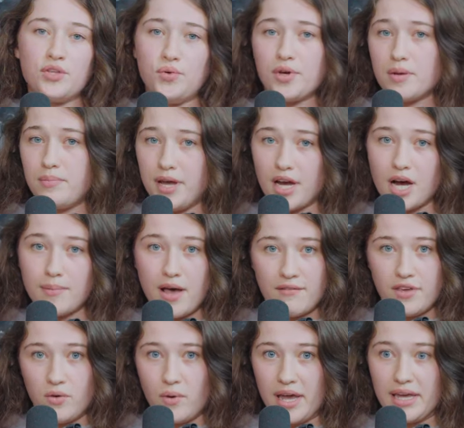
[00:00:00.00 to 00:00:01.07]
and you can pick up
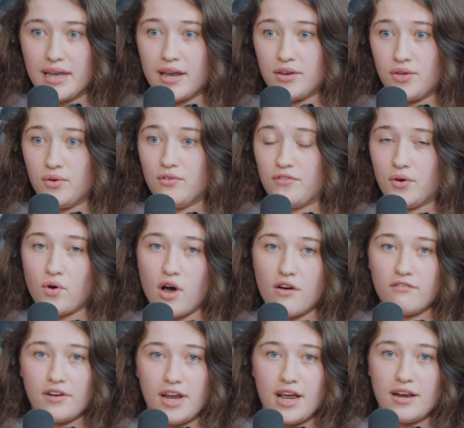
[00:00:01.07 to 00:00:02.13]
heavy weight and you feel
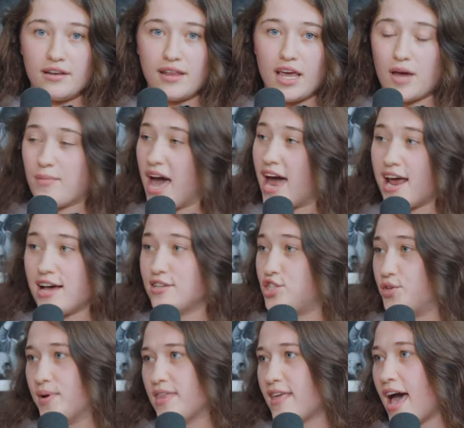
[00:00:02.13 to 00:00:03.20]
confident and like a badass
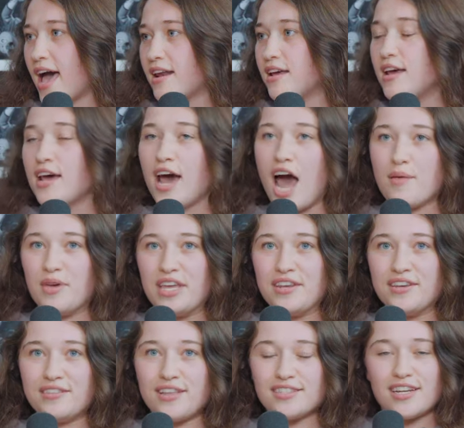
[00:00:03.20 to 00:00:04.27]
doing that, I
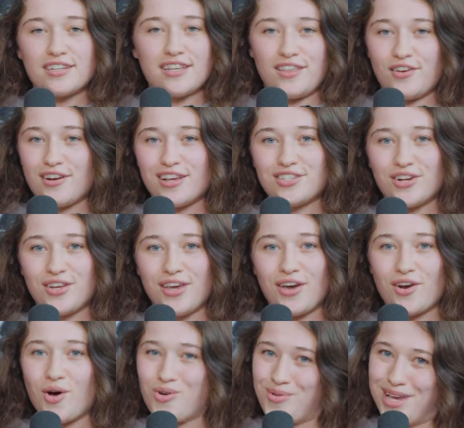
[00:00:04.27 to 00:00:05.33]
mean, that's not to say that you're necessarily
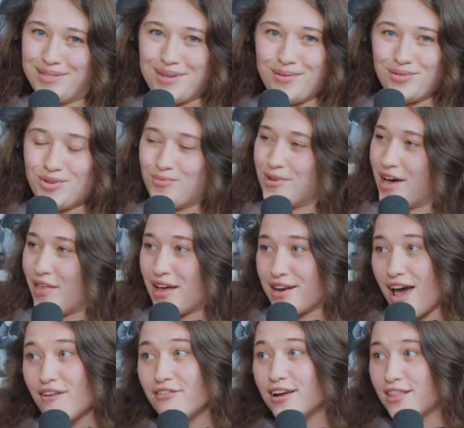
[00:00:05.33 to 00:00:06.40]
going to always be able to apply that in
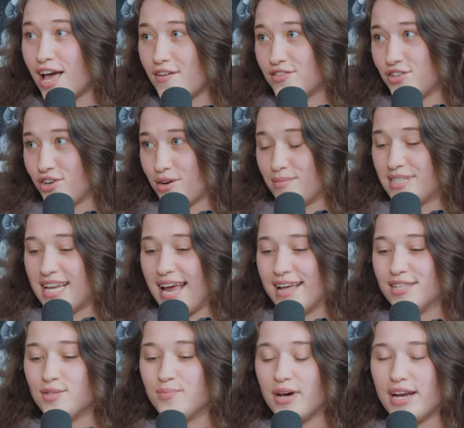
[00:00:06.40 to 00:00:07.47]
every life
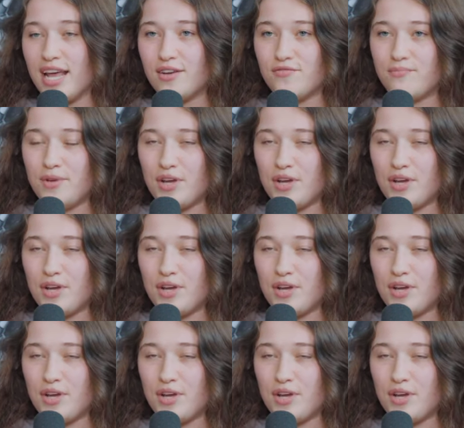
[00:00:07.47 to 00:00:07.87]
circumstance, but it